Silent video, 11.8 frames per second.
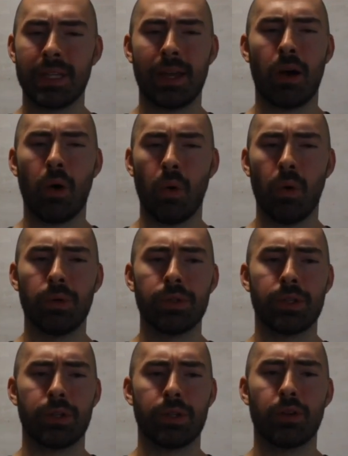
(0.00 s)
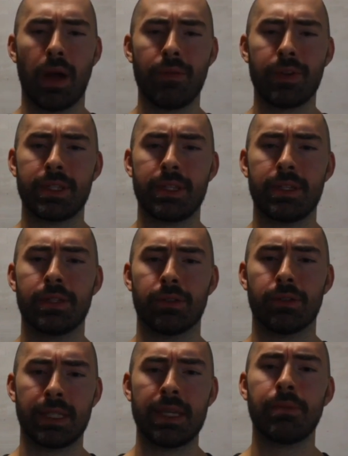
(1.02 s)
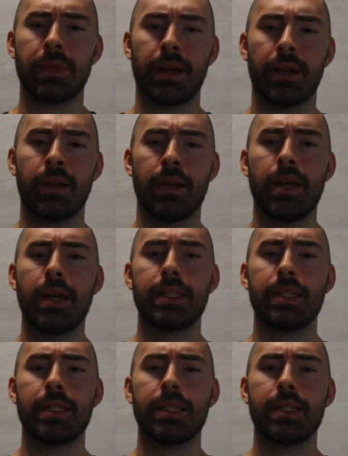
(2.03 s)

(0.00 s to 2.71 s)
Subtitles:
say, holes and crevices or sleep there.